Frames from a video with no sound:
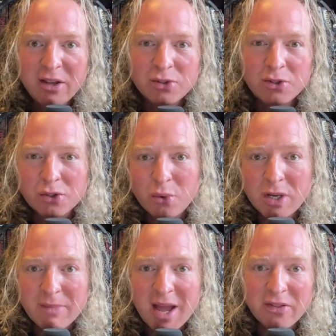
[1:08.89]
so
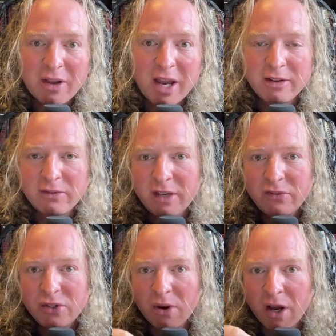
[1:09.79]
discrete math kind of
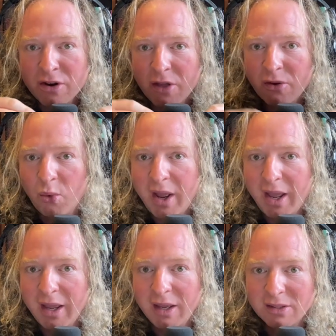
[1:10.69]
gives you another
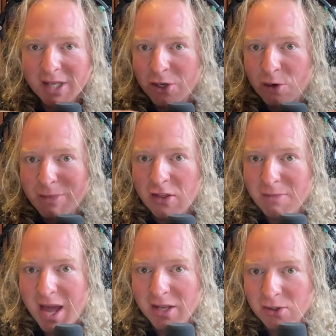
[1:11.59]
way to enter
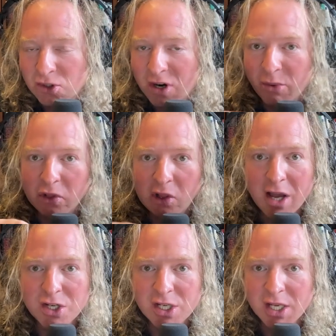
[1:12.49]
mathematics you start with
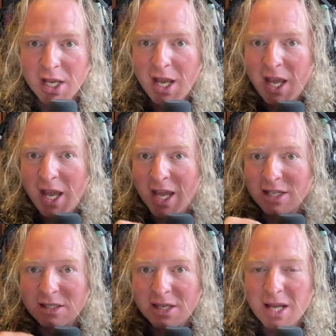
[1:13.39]
logic
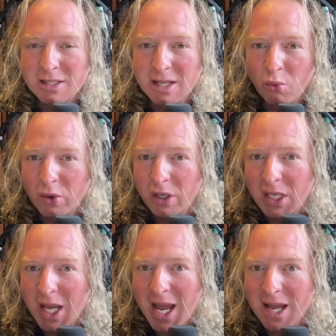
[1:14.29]
and sets and that
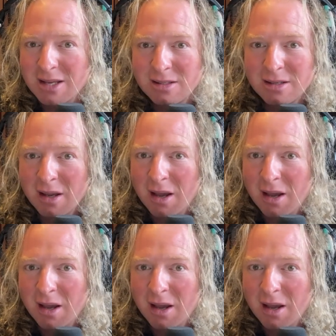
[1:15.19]
really has